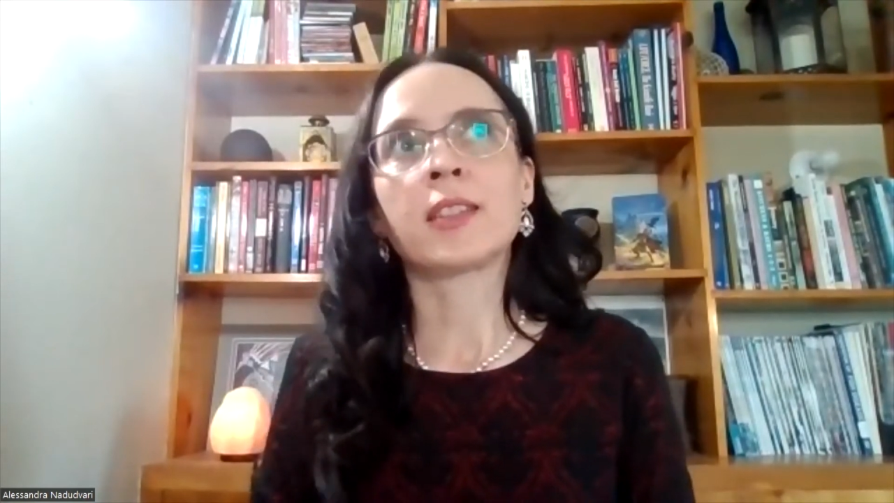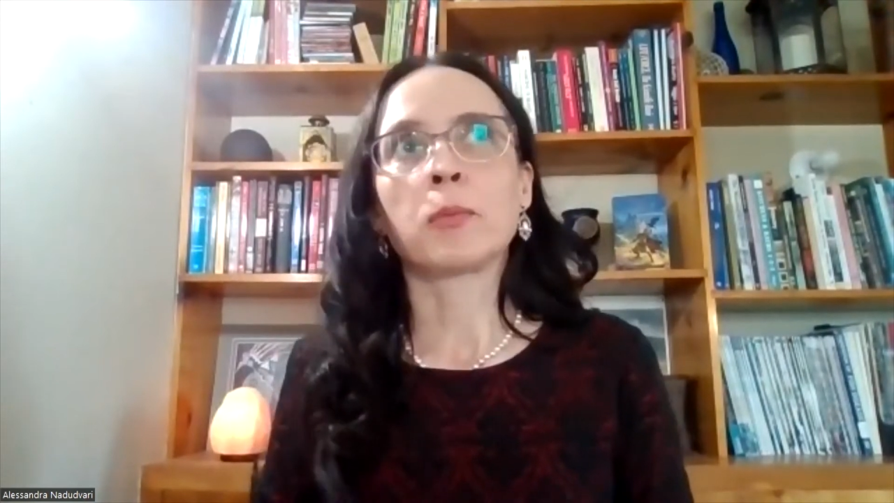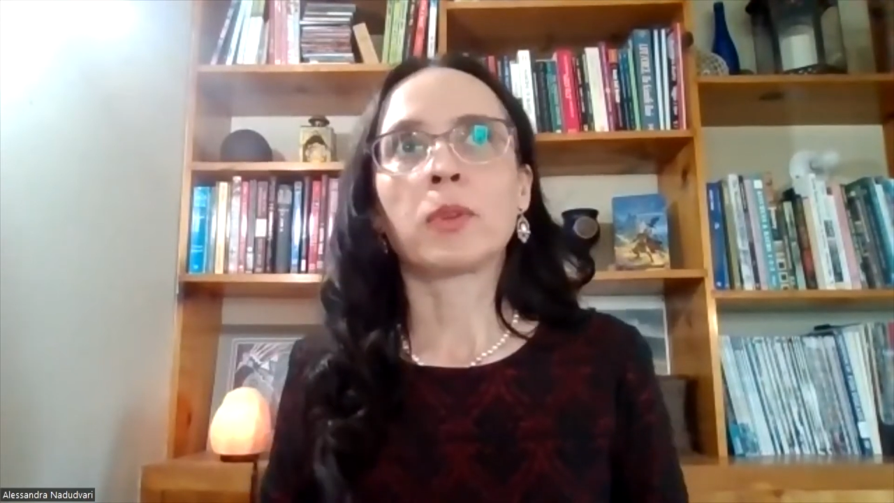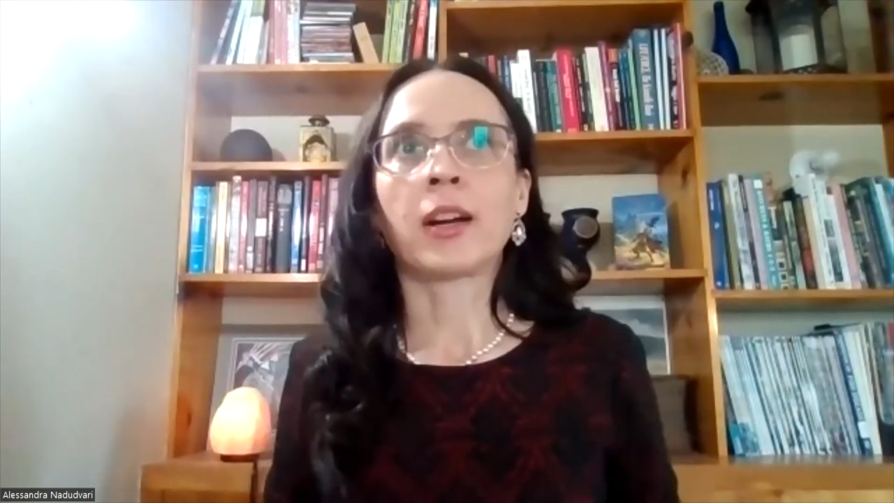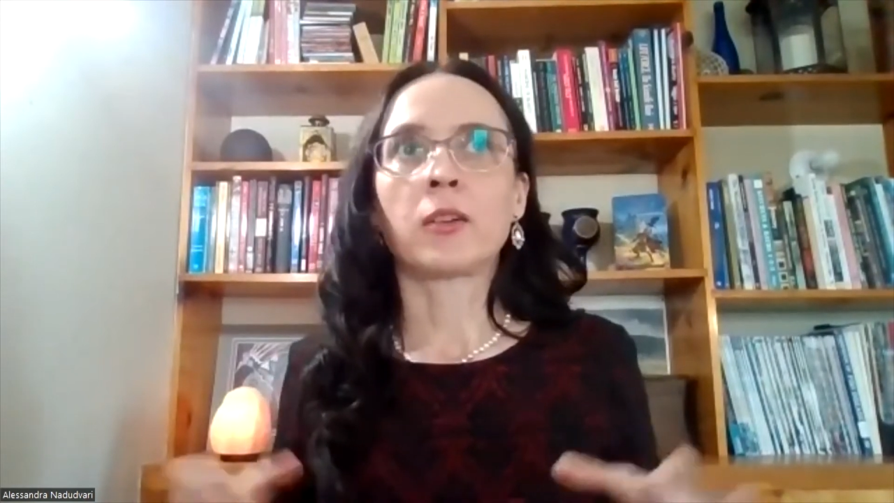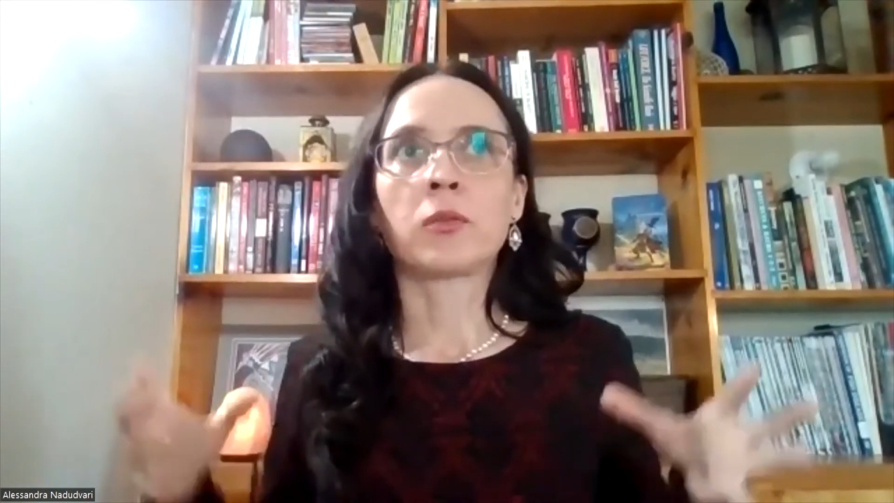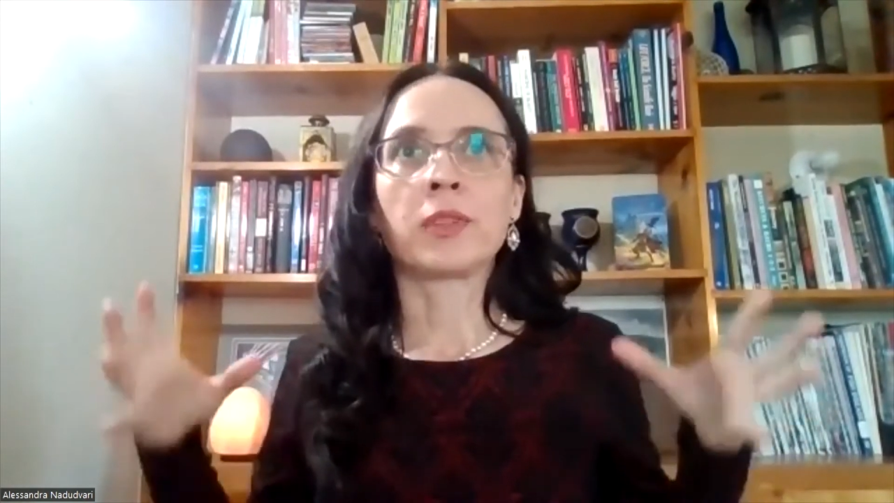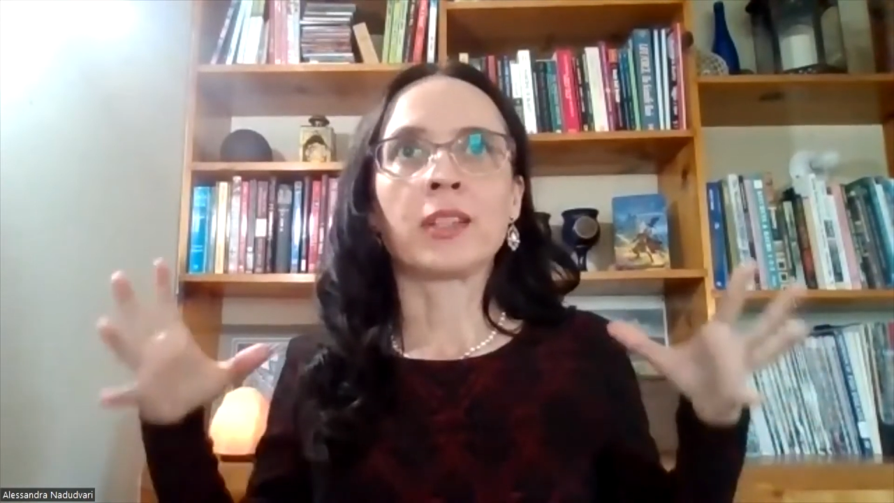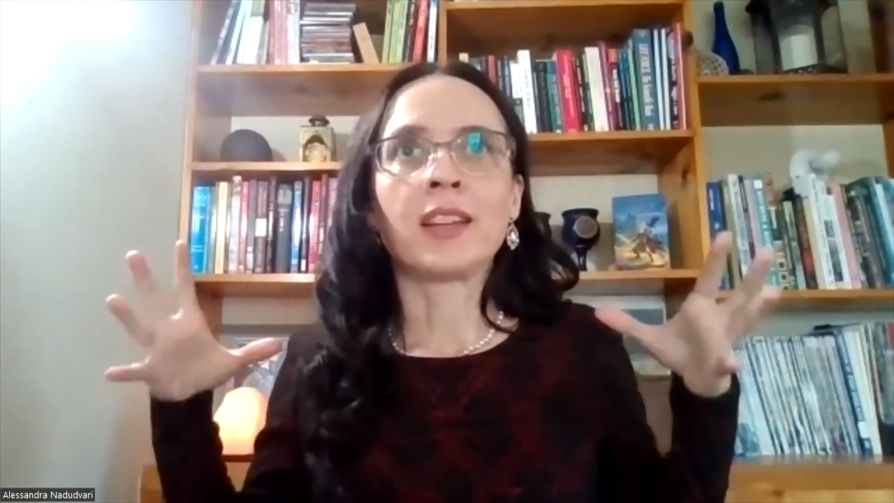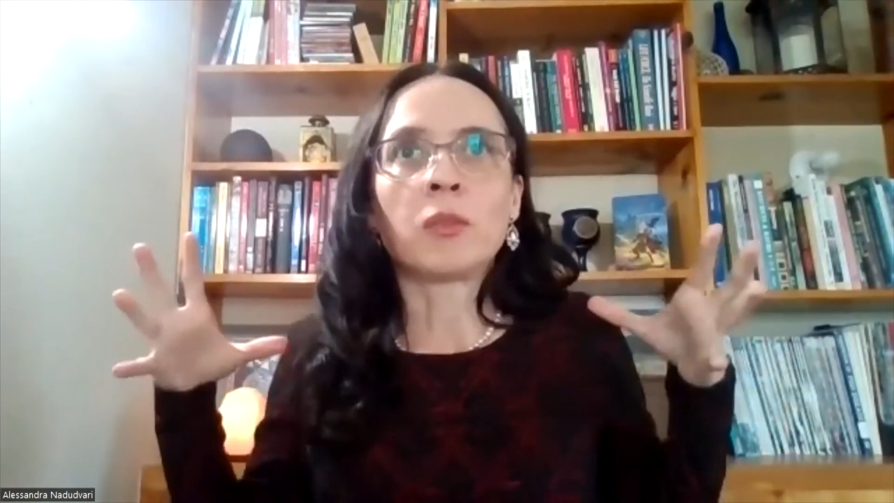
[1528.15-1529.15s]
some kind of
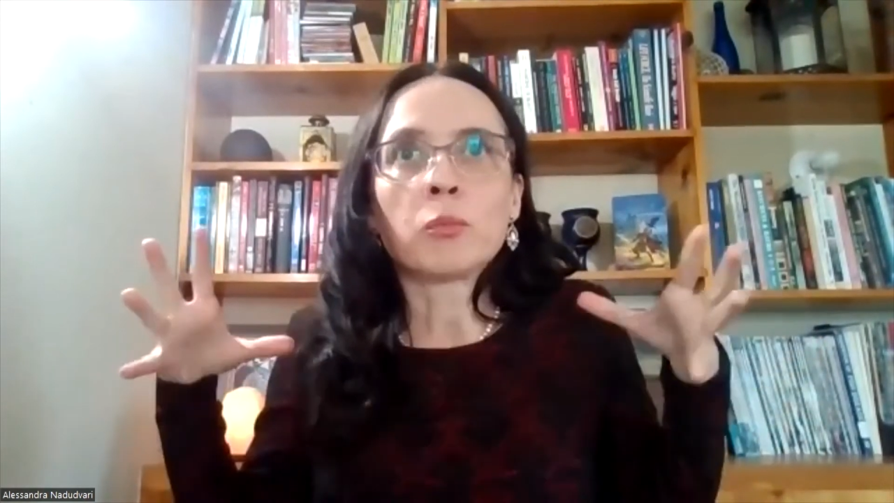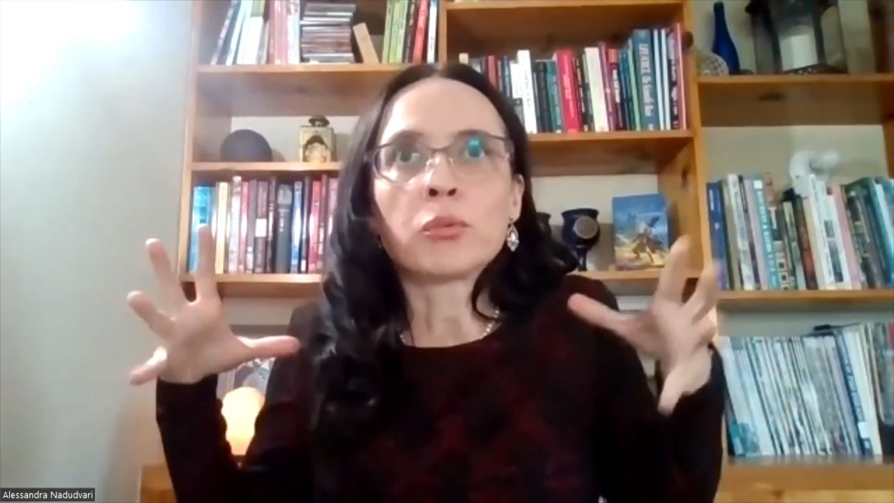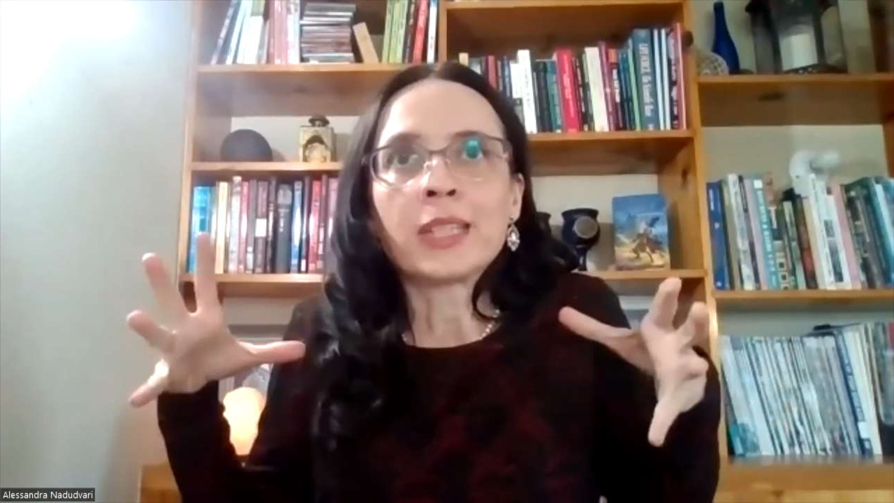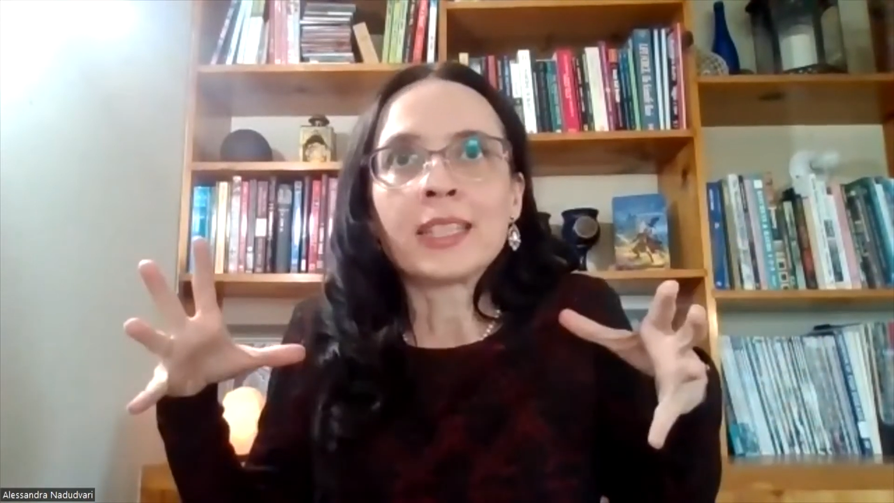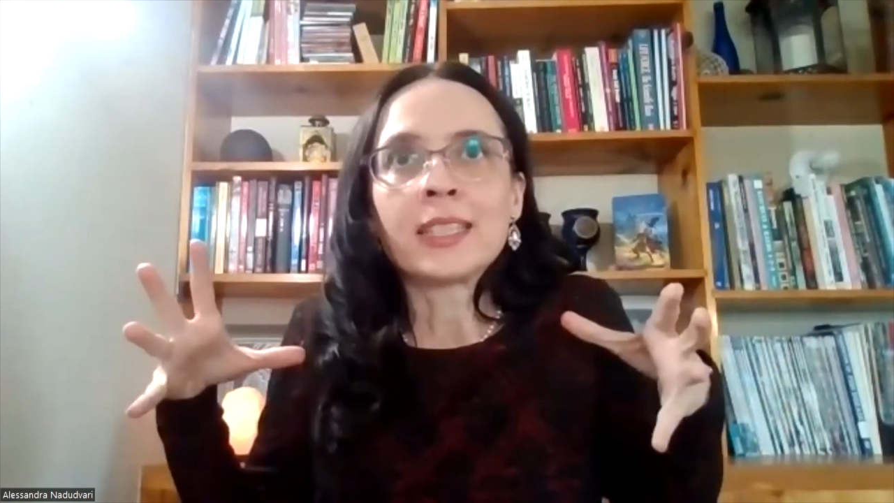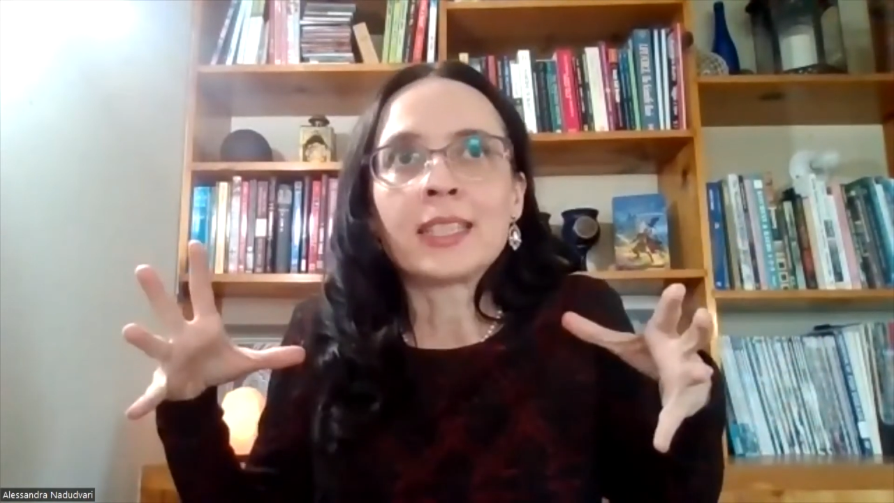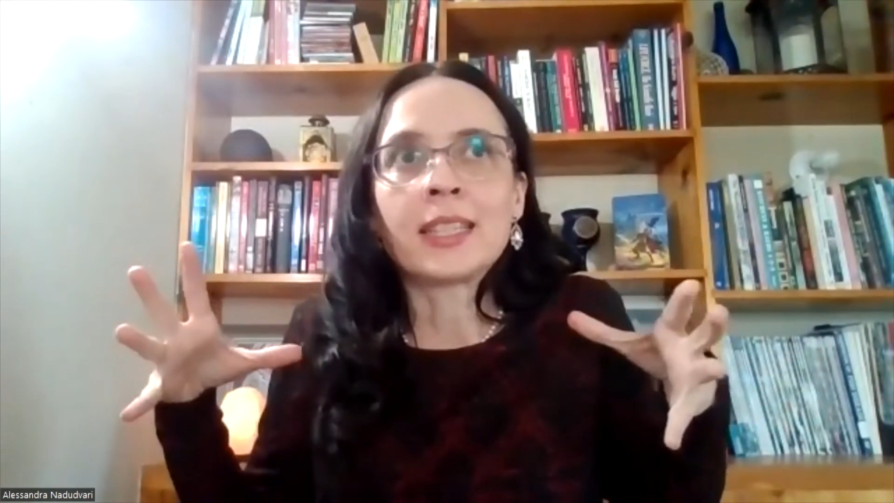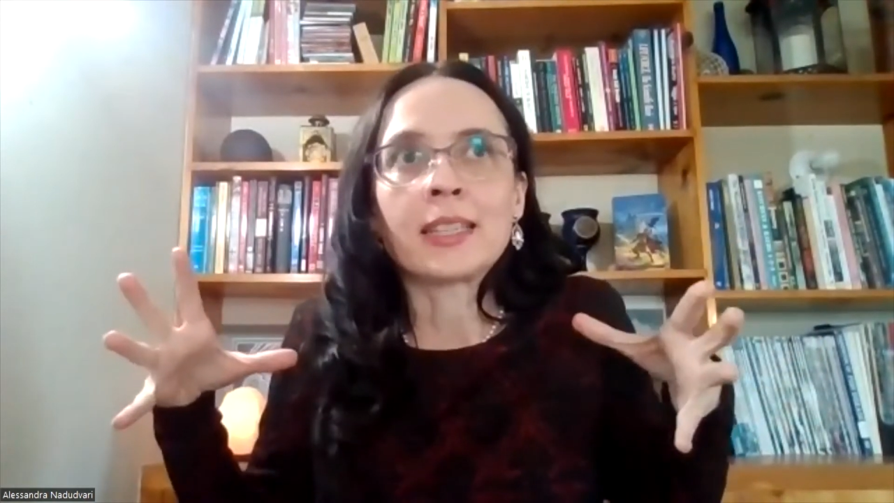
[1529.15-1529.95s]
an imprint